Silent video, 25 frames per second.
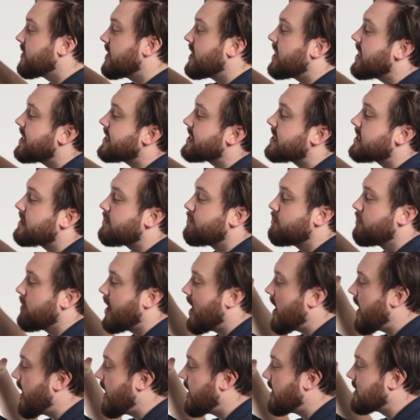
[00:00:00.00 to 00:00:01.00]
This
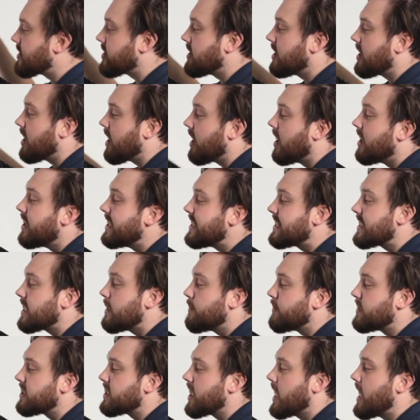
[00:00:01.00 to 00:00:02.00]
sort of
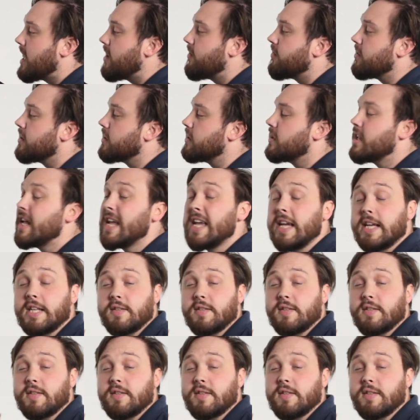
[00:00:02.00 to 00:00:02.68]
Glideskin material